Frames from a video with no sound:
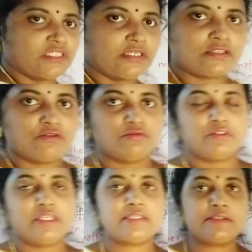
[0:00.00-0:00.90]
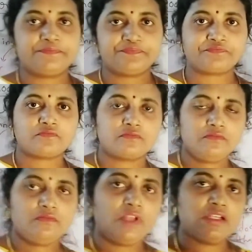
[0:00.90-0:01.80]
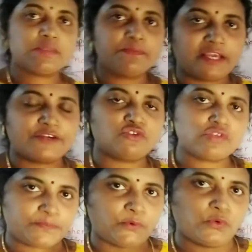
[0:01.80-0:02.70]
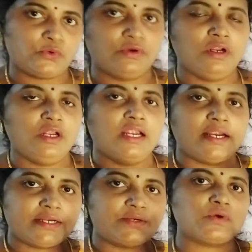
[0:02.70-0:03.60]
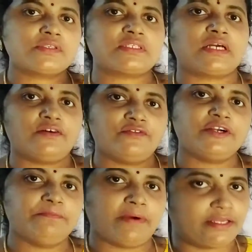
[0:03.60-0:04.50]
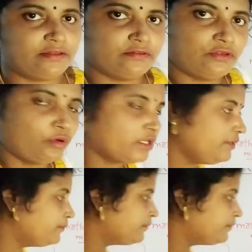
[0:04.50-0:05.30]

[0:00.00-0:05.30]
so this microspore, it was covered by, okay,